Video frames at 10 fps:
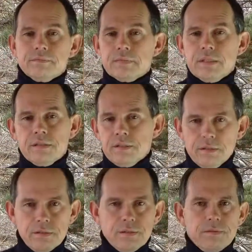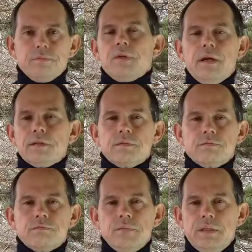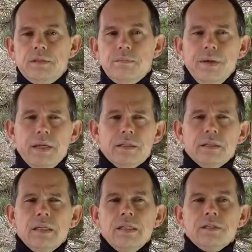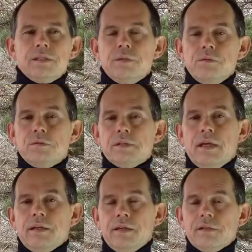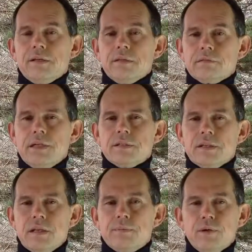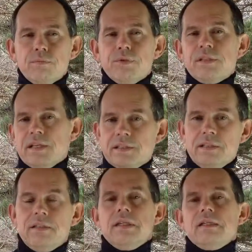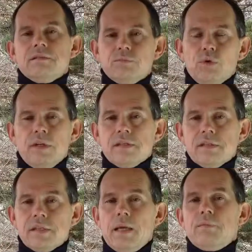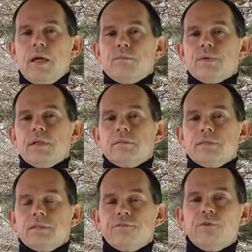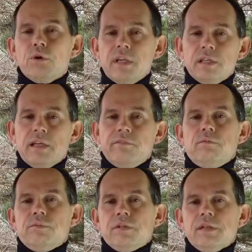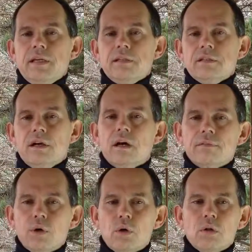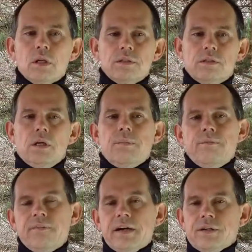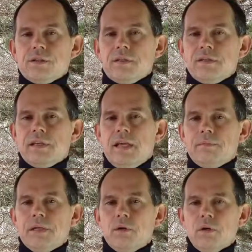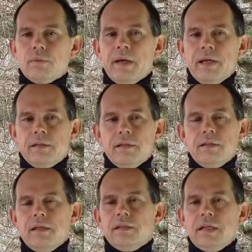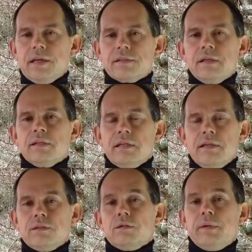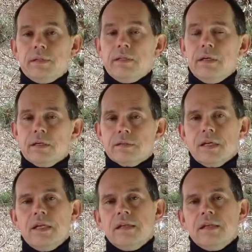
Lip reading: This is not in debate. 2 studies done recently both predicted more or less the same number. 47% of all job functions can be automated in the next 10 to 20 years.